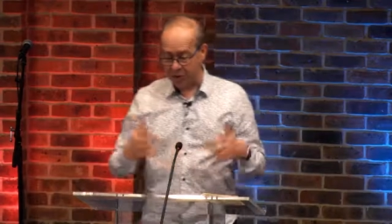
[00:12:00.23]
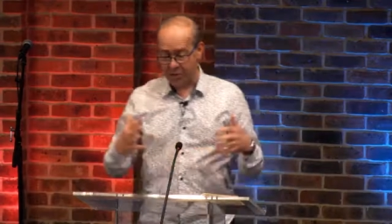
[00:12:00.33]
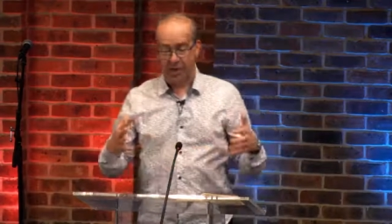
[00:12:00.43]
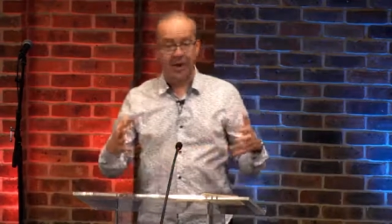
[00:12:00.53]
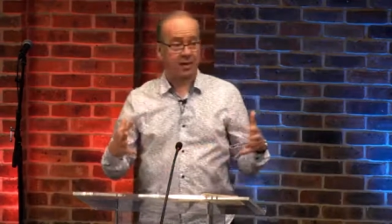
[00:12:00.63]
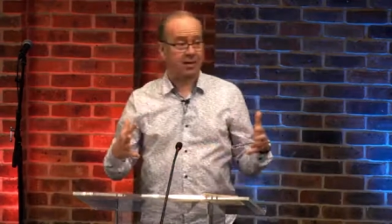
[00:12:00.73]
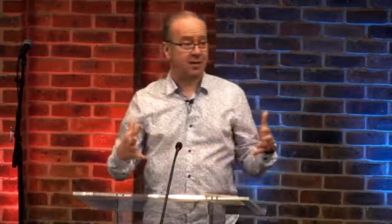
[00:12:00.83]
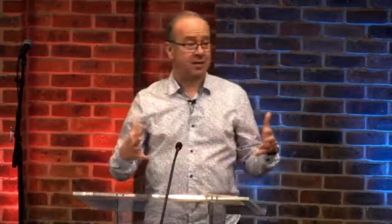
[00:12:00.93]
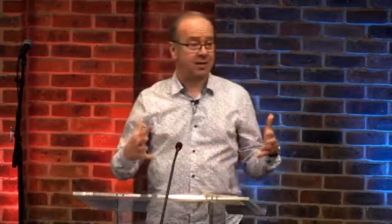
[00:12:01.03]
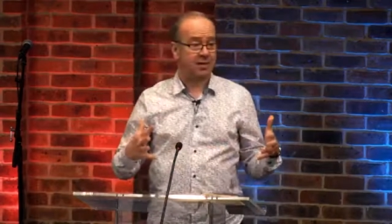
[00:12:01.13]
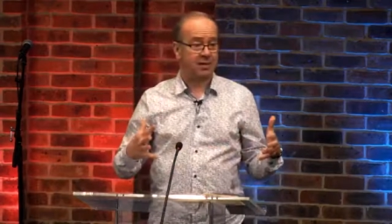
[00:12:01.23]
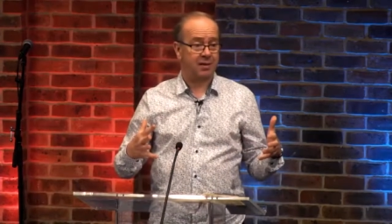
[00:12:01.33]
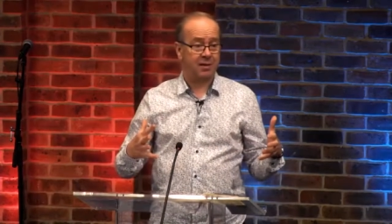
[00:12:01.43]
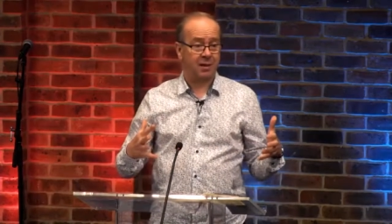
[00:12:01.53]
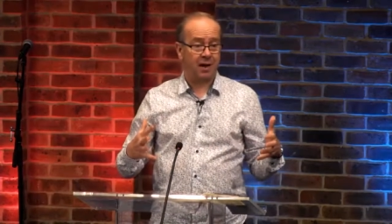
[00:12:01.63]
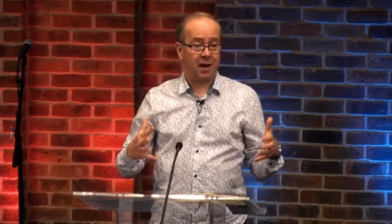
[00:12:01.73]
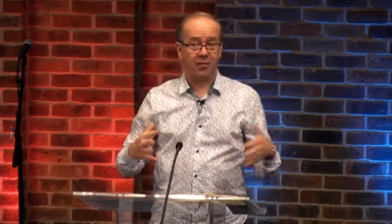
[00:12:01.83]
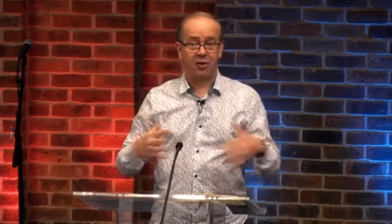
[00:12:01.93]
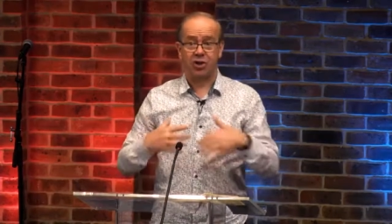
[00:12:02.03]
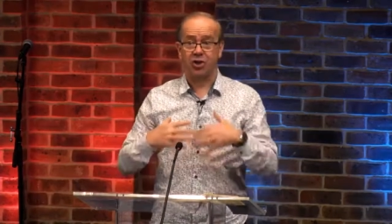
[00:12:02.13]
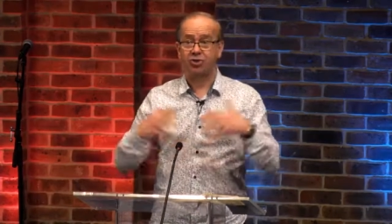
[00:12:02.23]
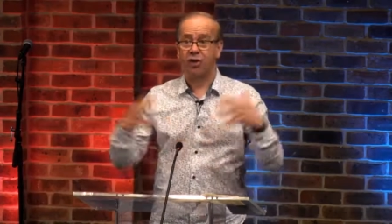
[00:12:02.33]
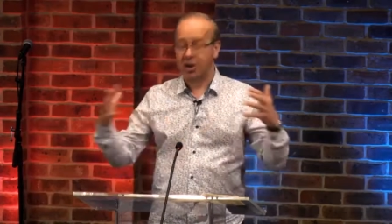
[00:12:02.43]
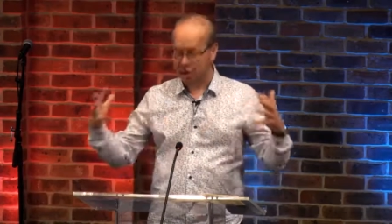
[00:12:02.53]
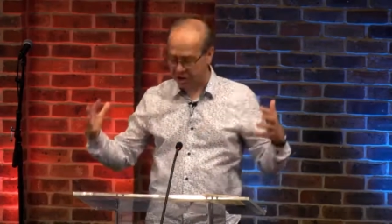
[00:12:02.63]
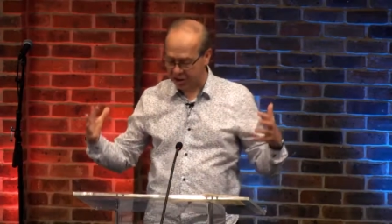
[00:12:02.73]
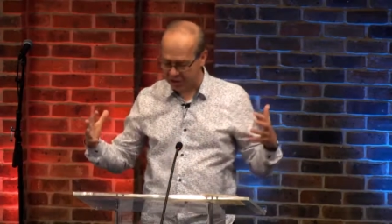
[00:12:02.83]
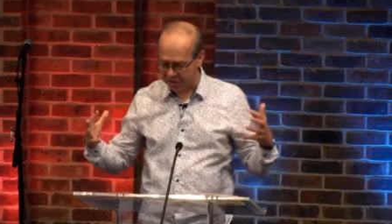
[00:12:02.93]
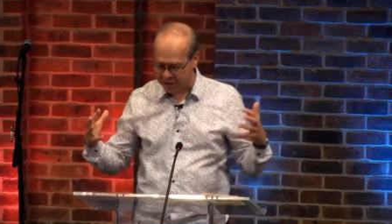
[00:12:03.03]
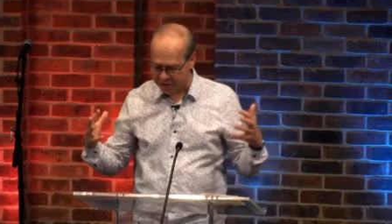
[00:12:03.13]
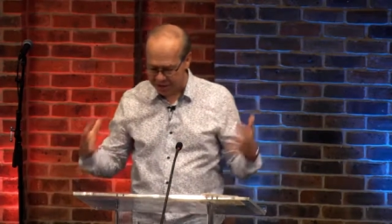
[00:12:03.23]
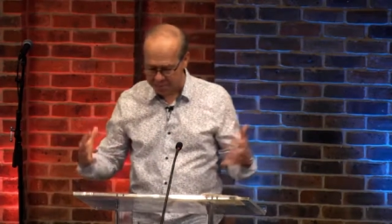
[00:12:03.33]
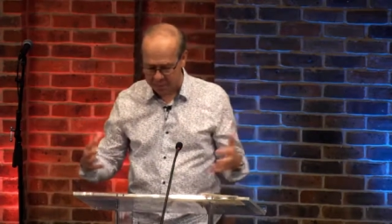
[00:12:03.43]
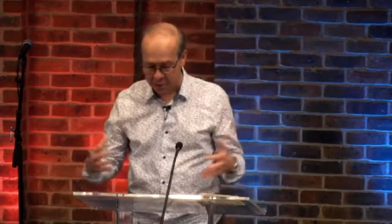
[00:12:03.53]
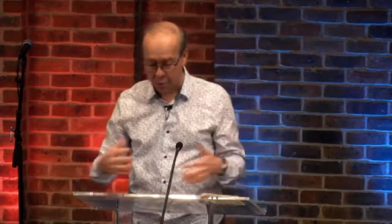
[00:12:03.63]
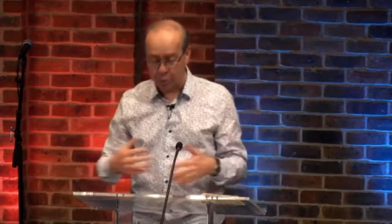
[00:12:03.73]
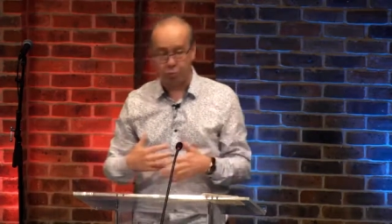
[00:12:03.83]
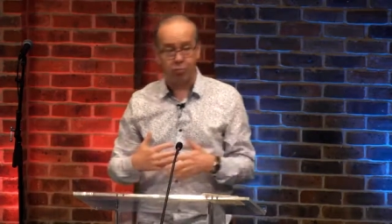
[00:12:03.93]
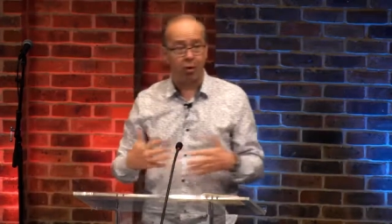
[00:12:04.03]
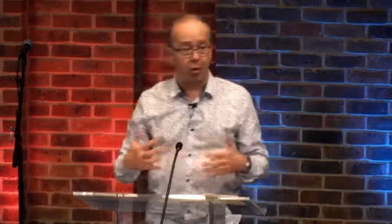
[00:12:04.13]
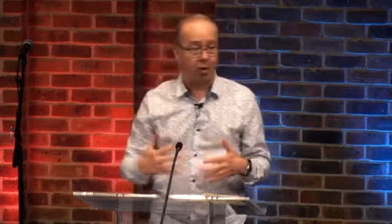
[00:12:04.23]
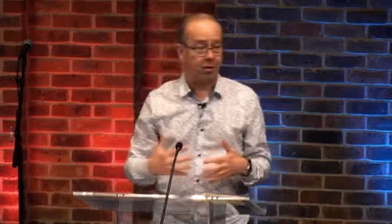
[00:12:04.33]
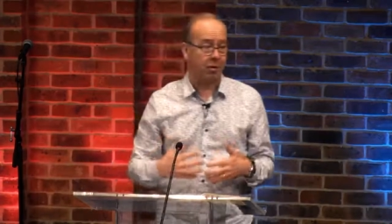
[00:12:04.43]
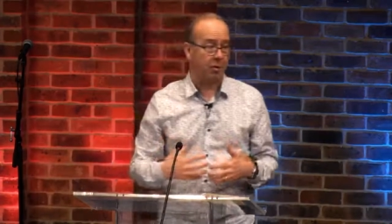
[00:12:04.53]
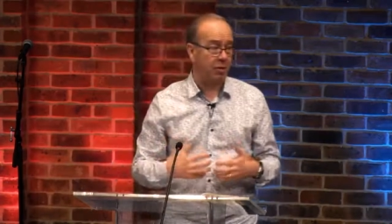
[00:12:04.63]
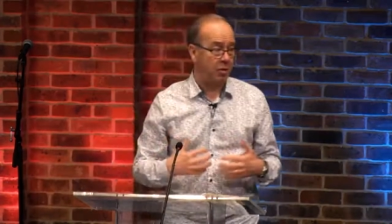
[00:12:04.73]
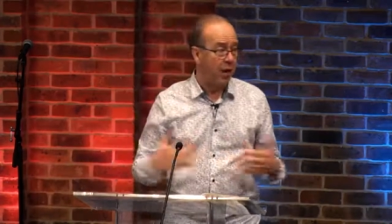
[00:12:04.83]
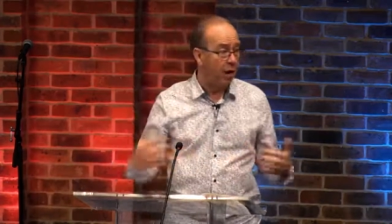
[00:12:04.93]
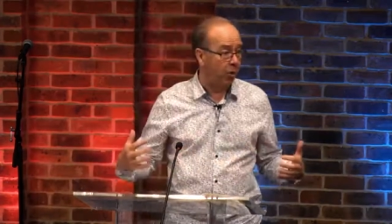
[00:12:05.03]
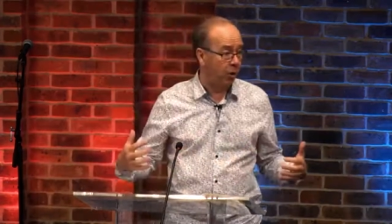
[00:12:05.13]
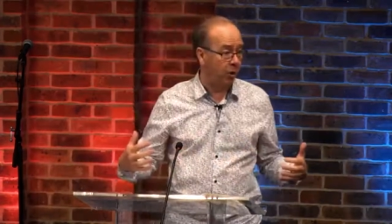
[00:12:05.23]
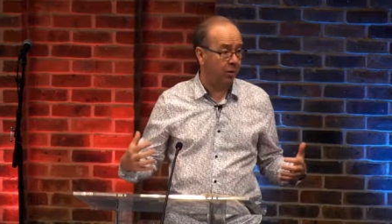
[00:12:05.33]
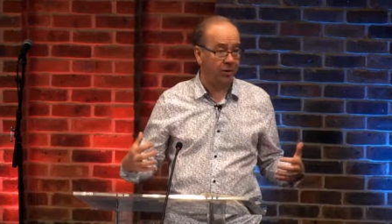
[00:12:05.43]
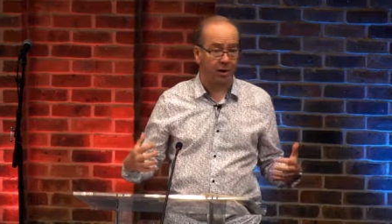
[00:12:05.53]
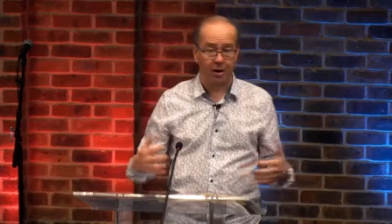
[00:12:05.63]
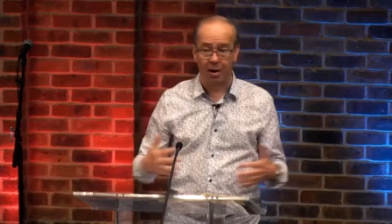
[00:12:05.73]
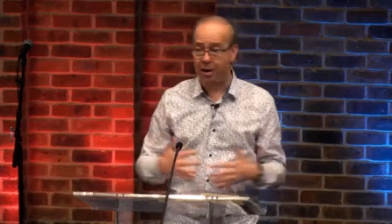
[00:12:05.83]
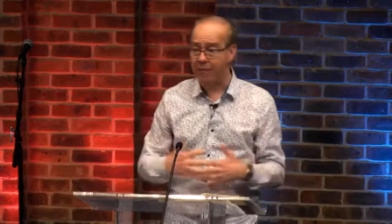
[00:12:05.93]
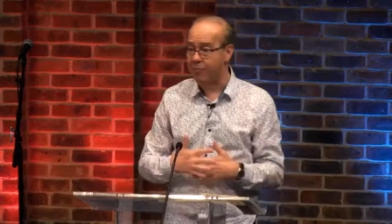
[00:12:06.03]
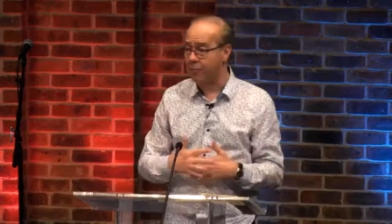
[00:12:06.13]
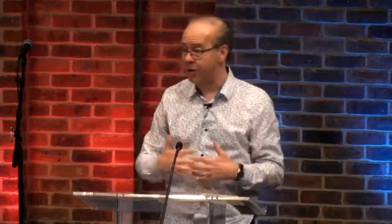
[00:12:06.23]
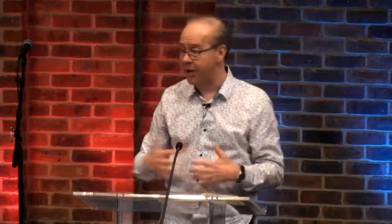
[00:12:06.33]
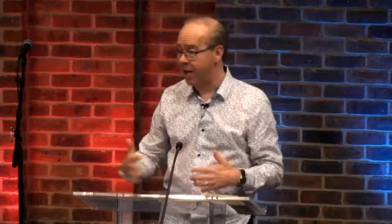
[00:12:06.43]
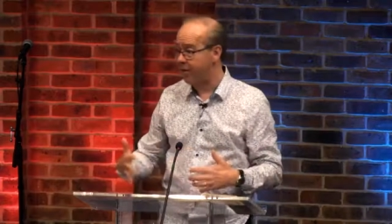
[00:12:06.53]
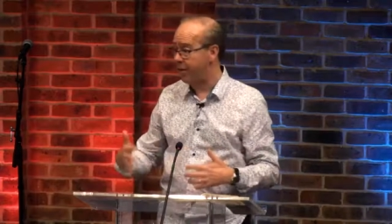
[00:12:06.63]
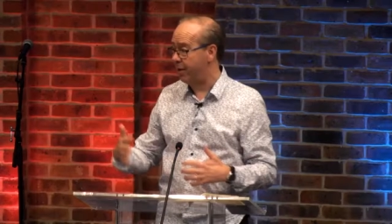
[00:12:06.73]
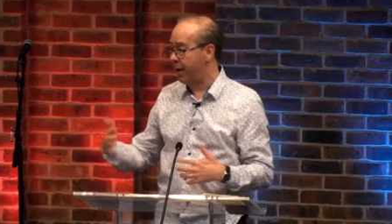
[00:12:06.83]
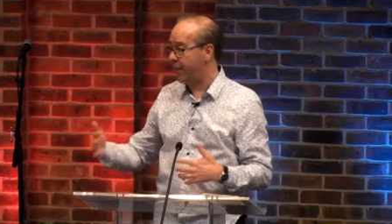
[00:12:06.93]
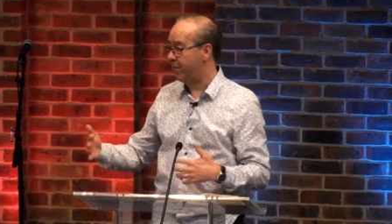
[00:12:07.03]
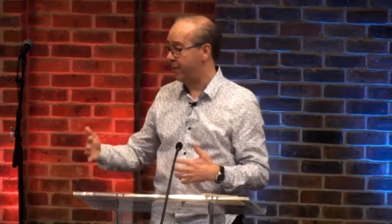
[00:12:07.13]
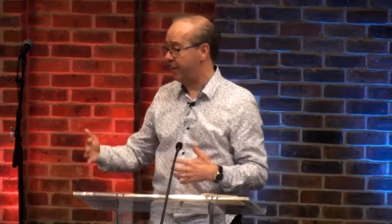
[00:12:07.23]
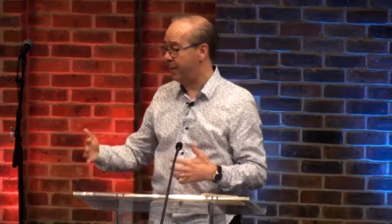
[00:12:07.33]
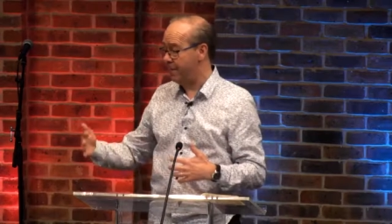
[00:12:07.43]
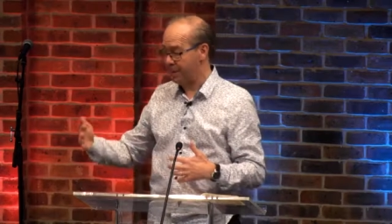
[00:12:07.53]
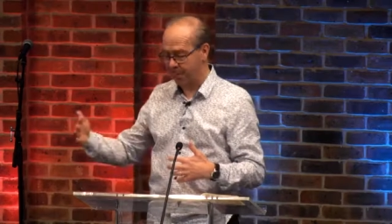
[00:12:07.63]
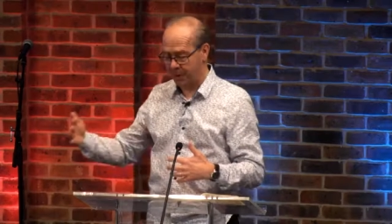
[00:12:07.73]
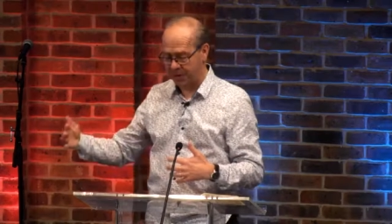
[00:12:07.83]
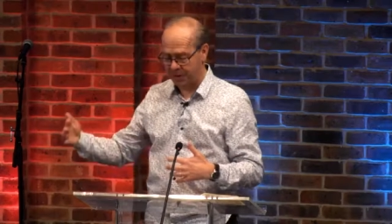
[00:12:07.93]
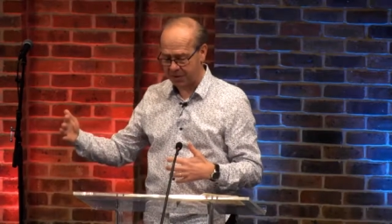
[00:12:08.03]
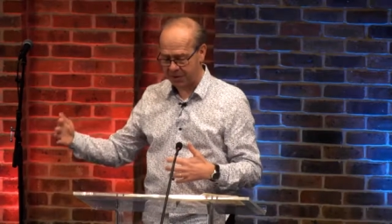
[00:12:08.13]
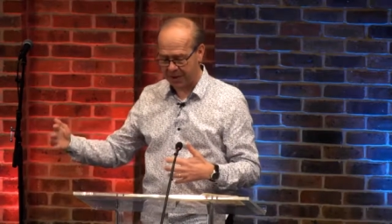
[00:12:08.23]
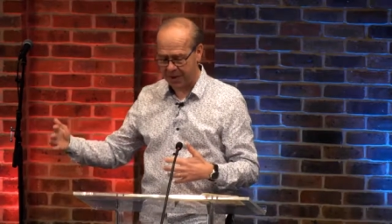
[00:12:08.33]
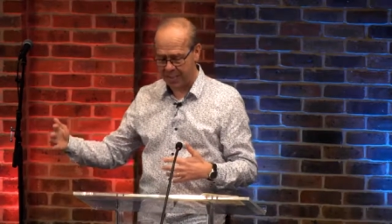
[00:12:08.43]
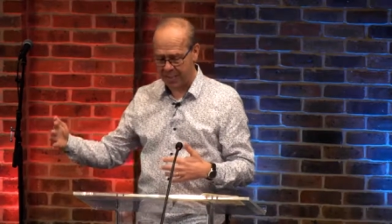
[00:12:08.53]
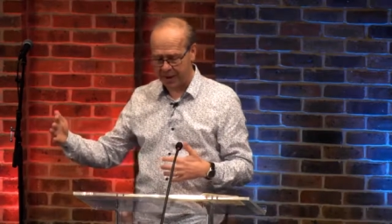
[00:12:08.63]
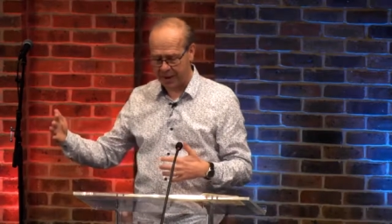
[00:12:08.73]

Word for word: the events of the destruction of the temple would rock their world, and life would never, ever be the same